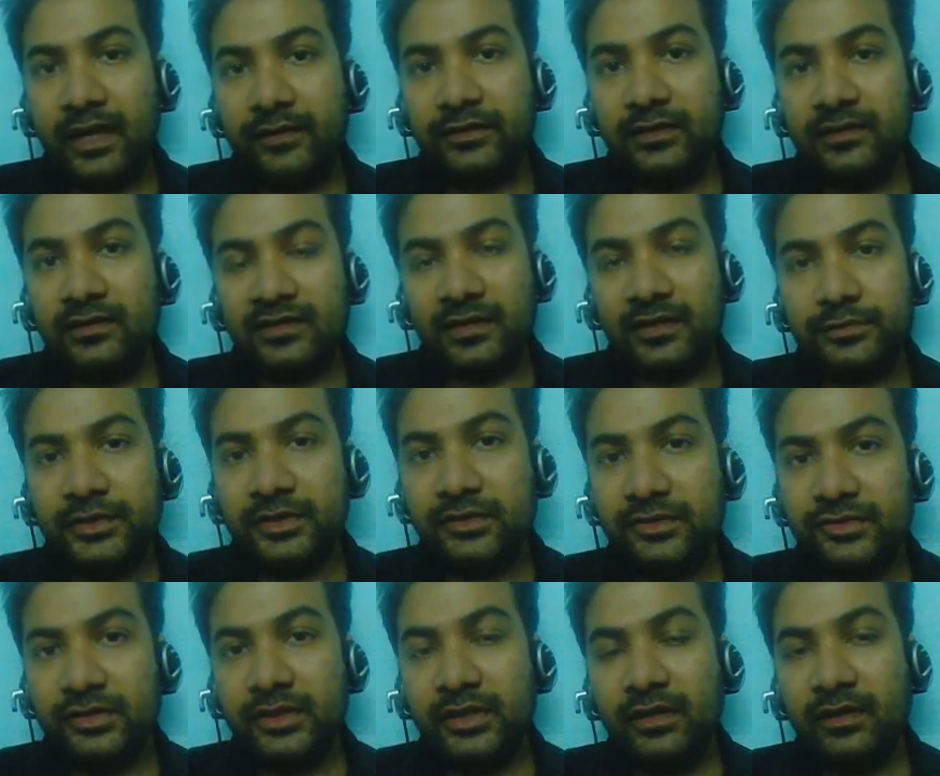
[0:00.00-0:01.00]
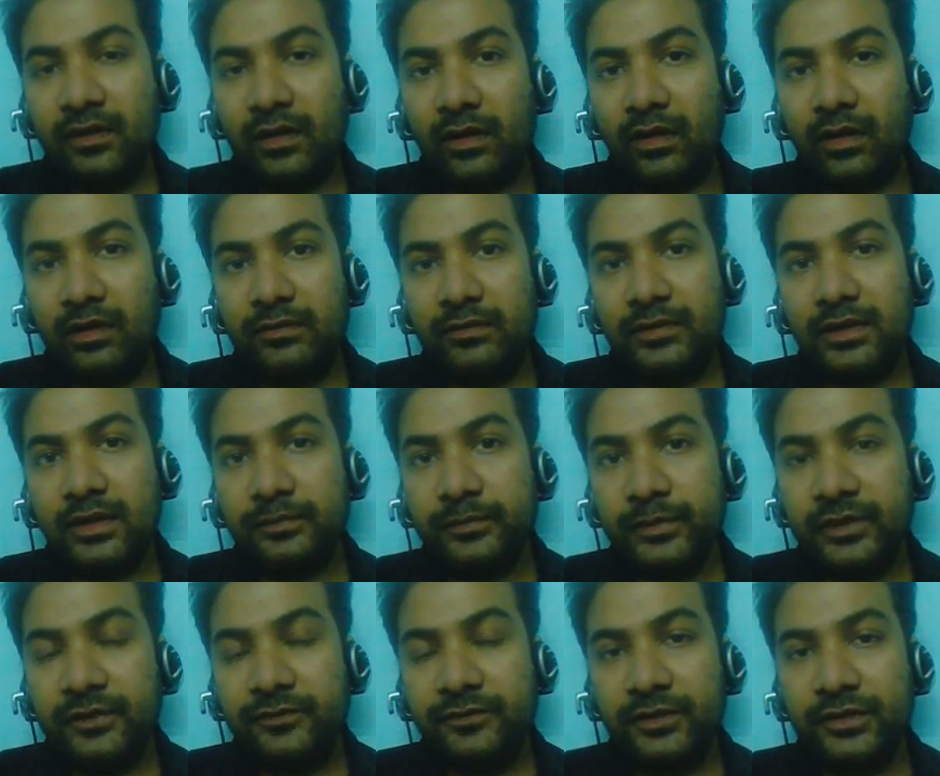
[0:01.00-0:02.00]
companies having subsidiary
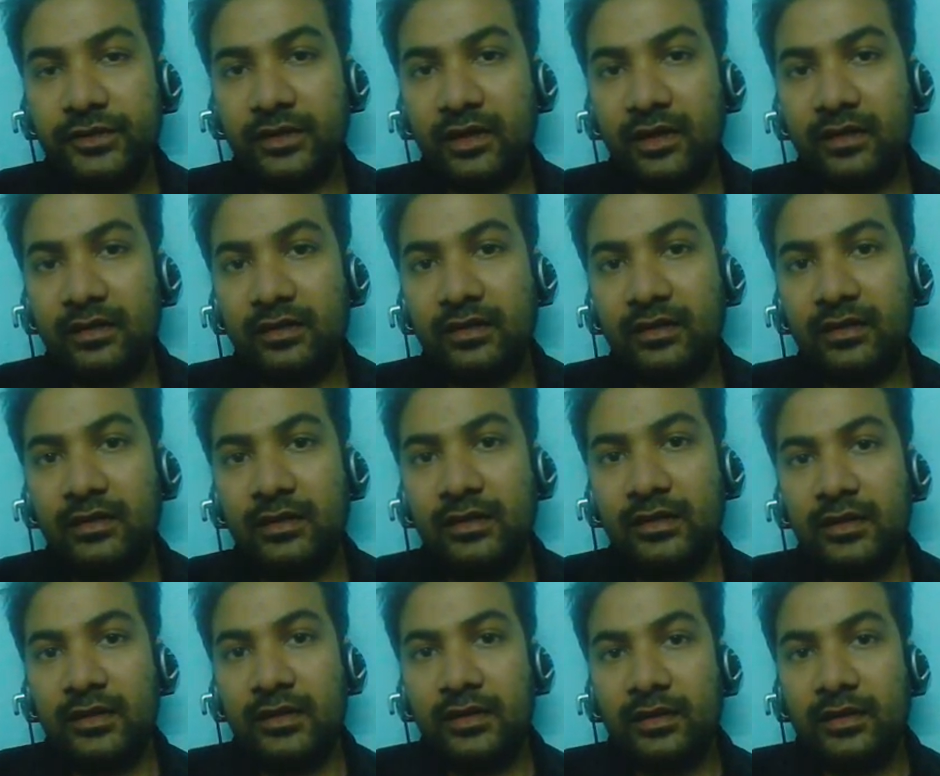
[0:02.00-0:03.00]
or companies which are